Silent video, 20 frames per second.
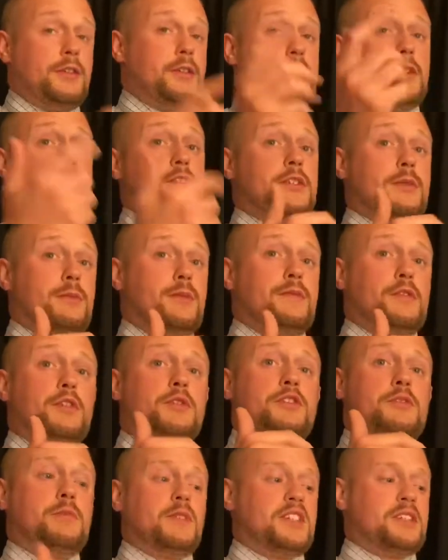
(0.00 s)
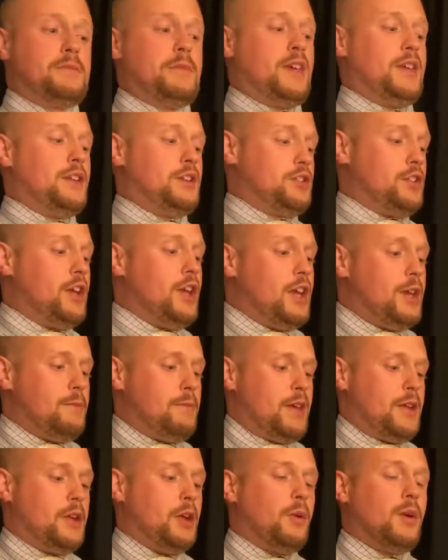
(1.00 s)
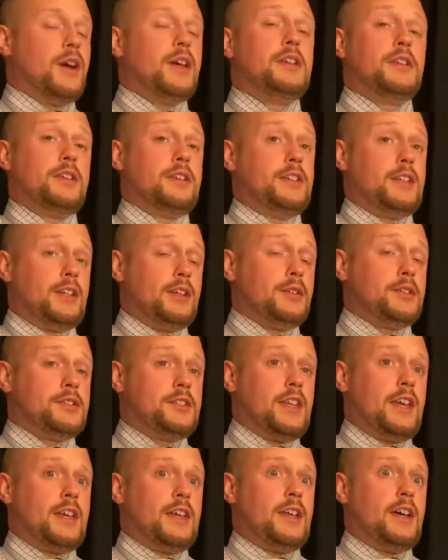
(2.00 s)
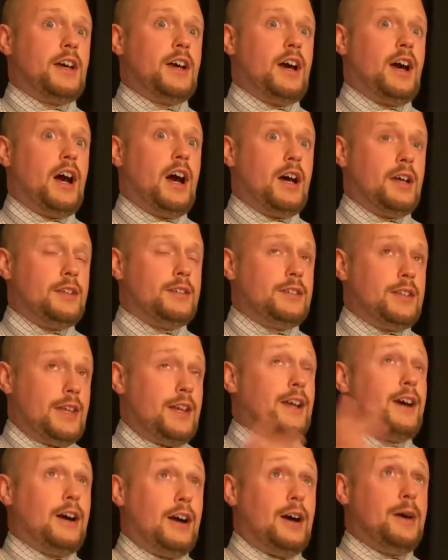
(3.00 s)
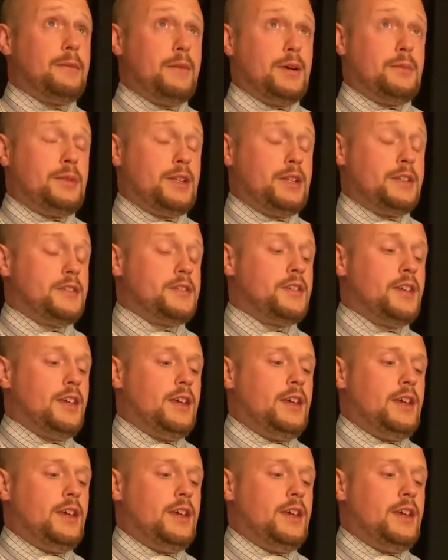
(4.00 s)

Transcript: I know some of you who speak Spanish may know what Dios de, de Ama means.